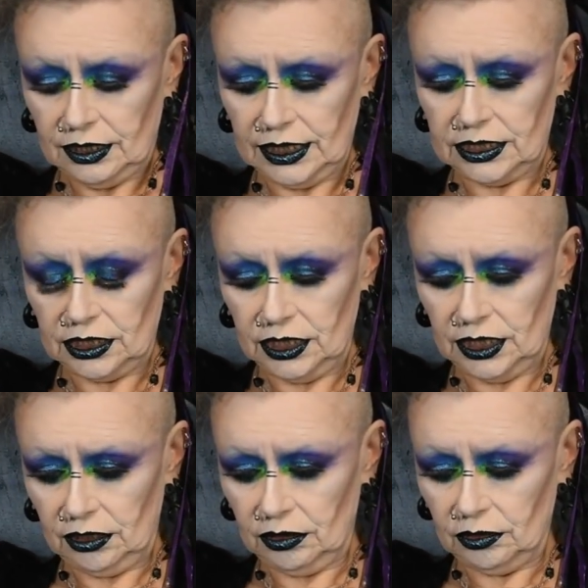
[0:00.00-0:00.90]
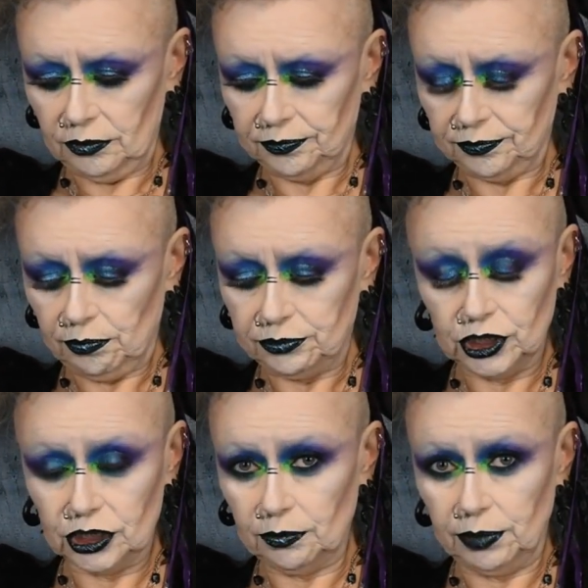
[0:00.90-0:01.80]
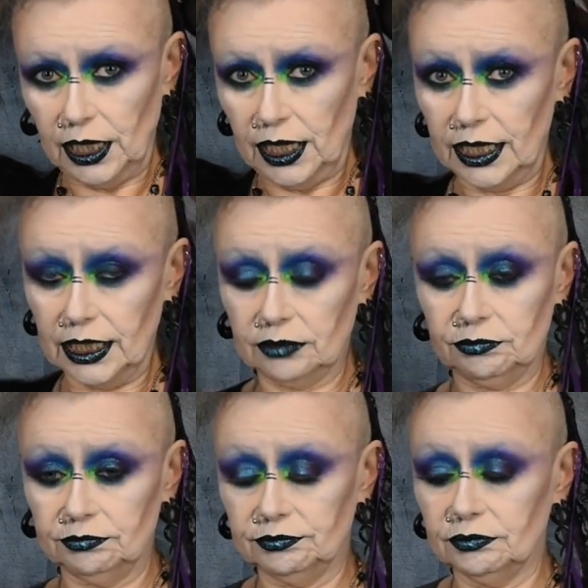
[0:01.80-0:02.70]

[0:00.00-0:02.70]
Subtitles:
It's a little, just a plain